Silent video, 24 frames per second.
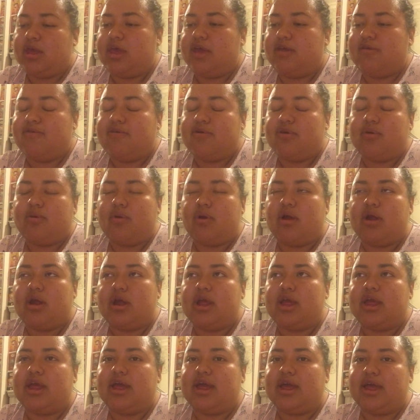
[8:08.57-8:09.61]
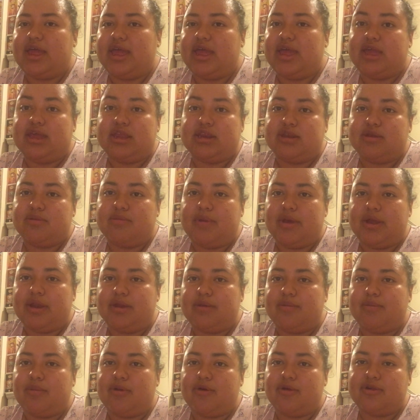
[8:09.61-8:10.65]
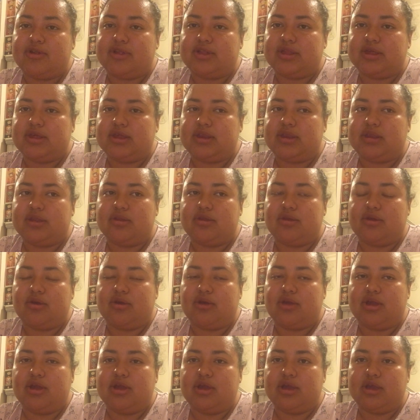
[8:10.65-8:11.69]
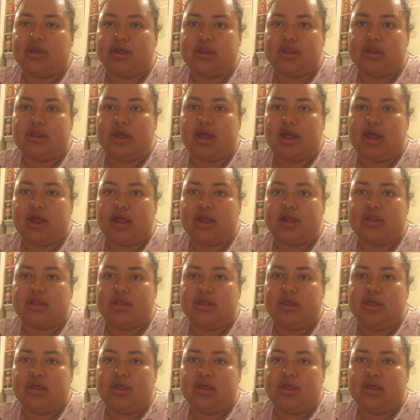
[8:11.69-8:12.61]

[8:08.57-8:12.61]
if you are a independent person and you're good at